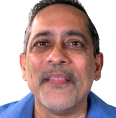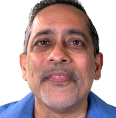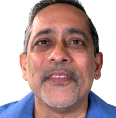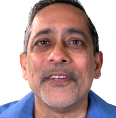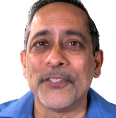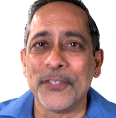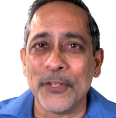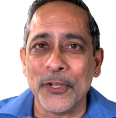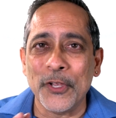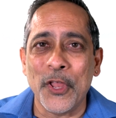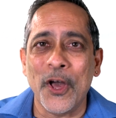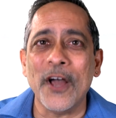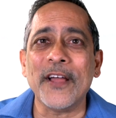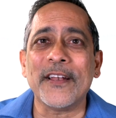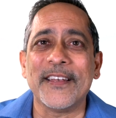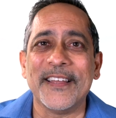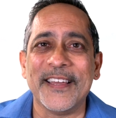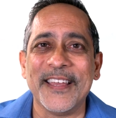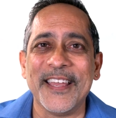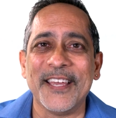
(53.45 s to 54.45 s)
There's a
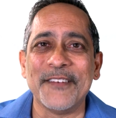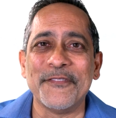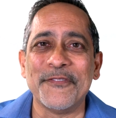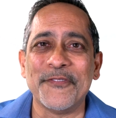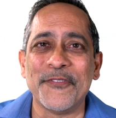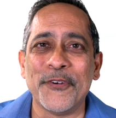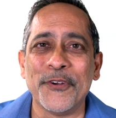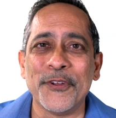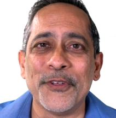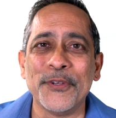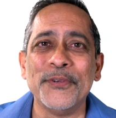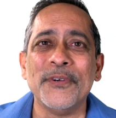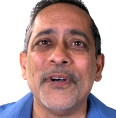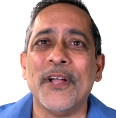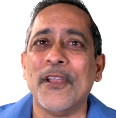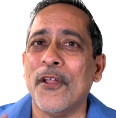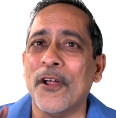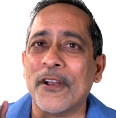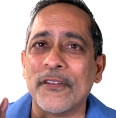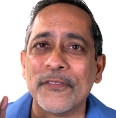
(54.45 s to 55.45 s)
lot ahead for you,
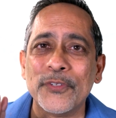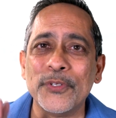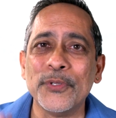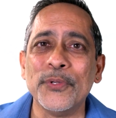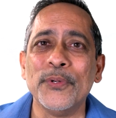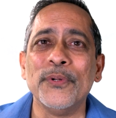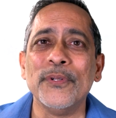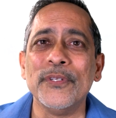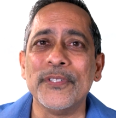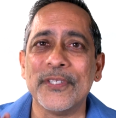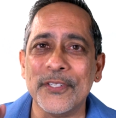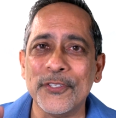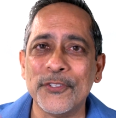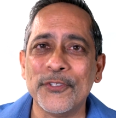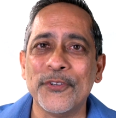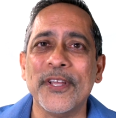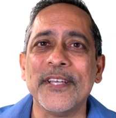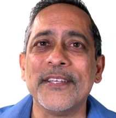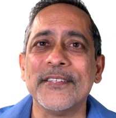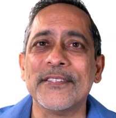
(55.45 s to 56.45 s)
a lot of tools and
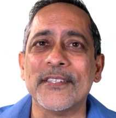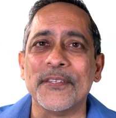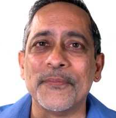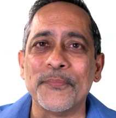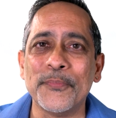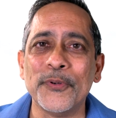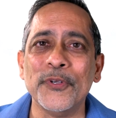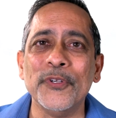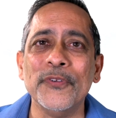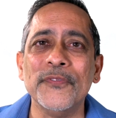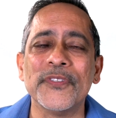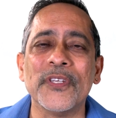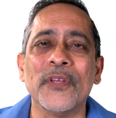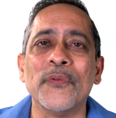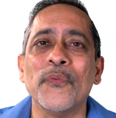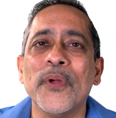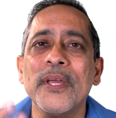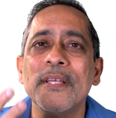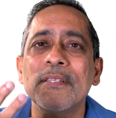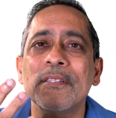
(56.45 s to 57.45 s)
tricks and proofs
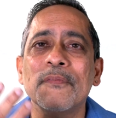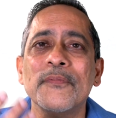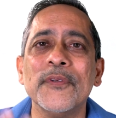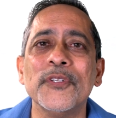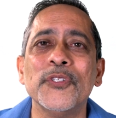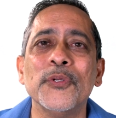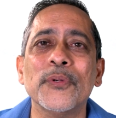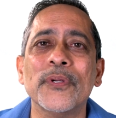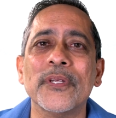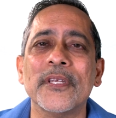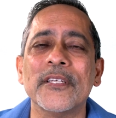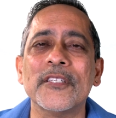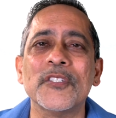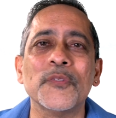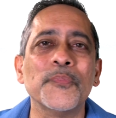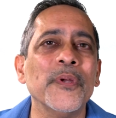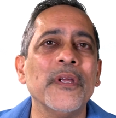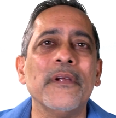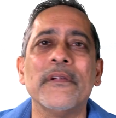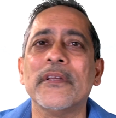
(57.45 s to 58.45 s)
and ways in which you can
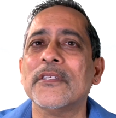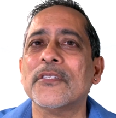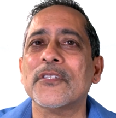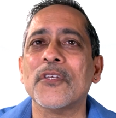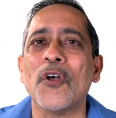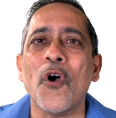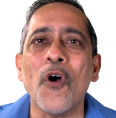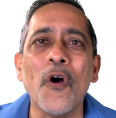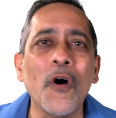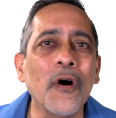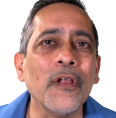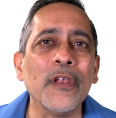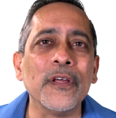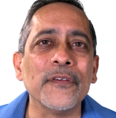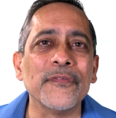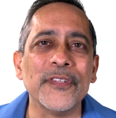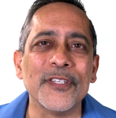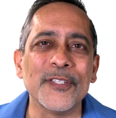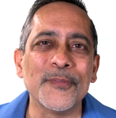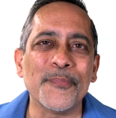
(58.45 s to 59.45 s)
experience all
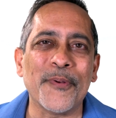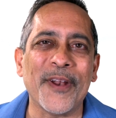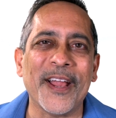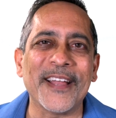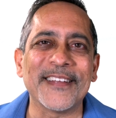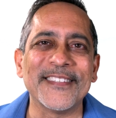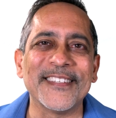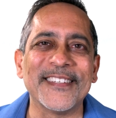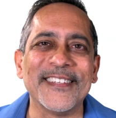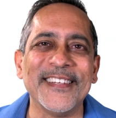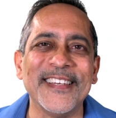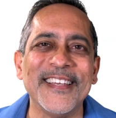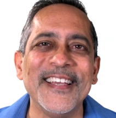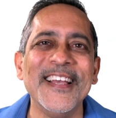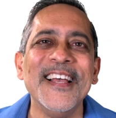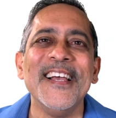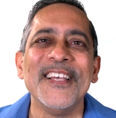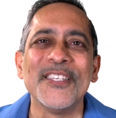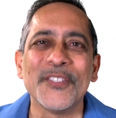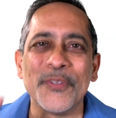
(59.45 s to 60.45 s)
of this practically.
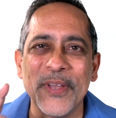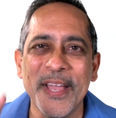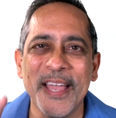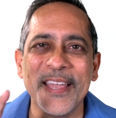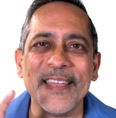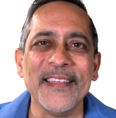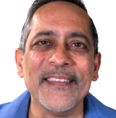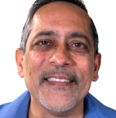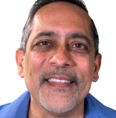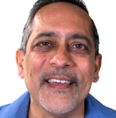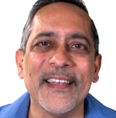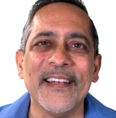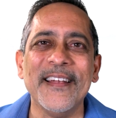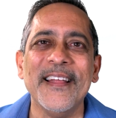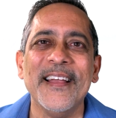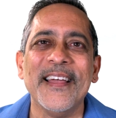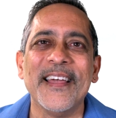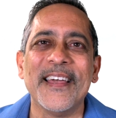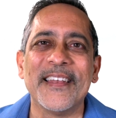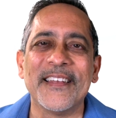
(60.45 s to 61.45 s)
So hang in
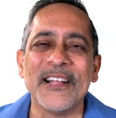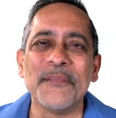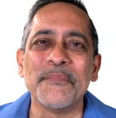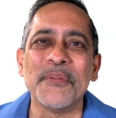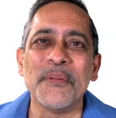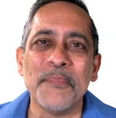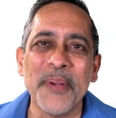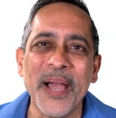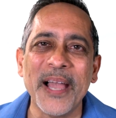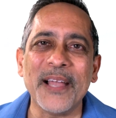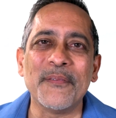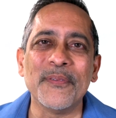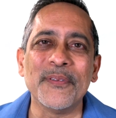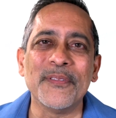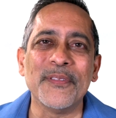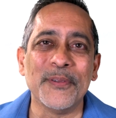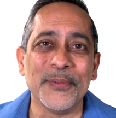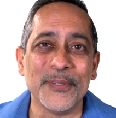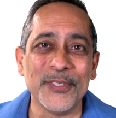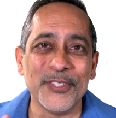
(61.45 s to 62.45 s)
there, and I'll be back
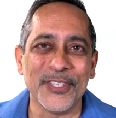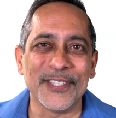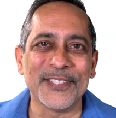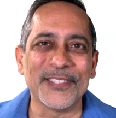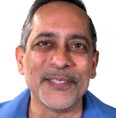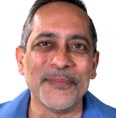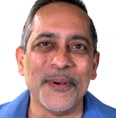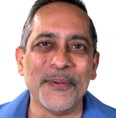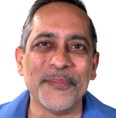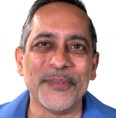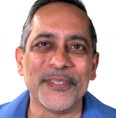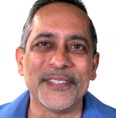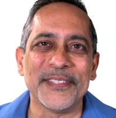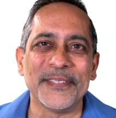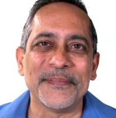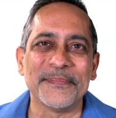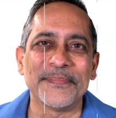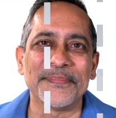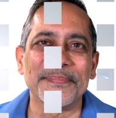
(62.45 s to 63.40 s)
with you in just a moment.